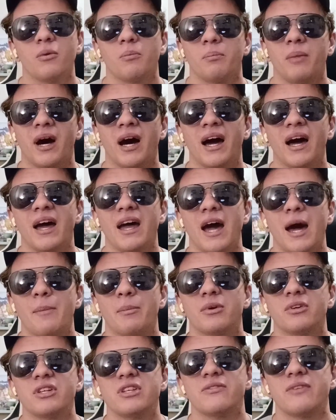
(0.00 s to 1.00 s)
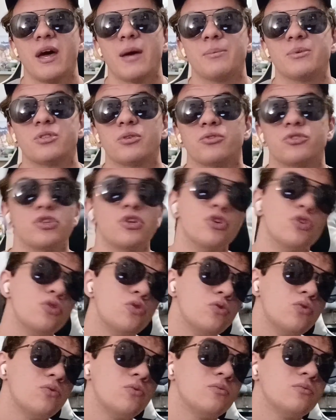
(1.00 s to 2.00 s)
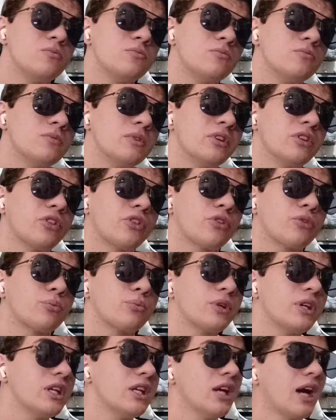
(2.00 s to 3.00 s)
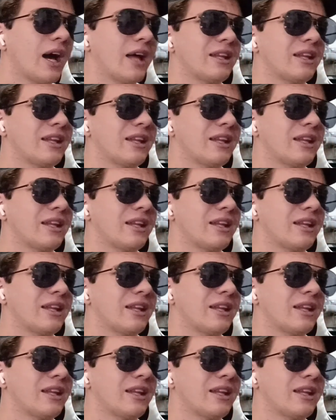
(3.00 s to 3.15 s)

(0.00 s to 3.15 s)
by, I believe, episode 2, 3.